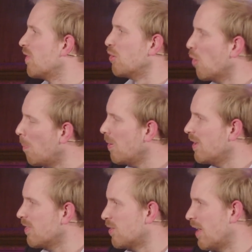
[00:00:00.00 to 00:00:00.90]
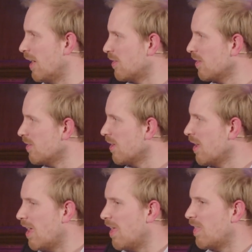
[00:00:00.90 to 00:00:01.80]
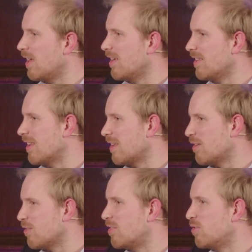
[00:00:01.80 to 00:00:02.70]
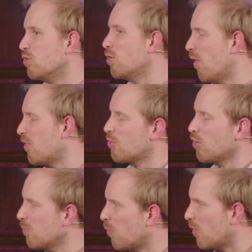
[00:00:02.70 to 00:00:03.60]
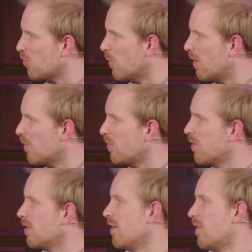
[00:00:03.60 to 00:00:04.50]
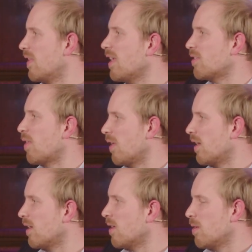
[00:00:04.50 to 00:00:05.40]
They're not paying their taxes, and they do not deserve all this wealth. Yeah. That's the thing.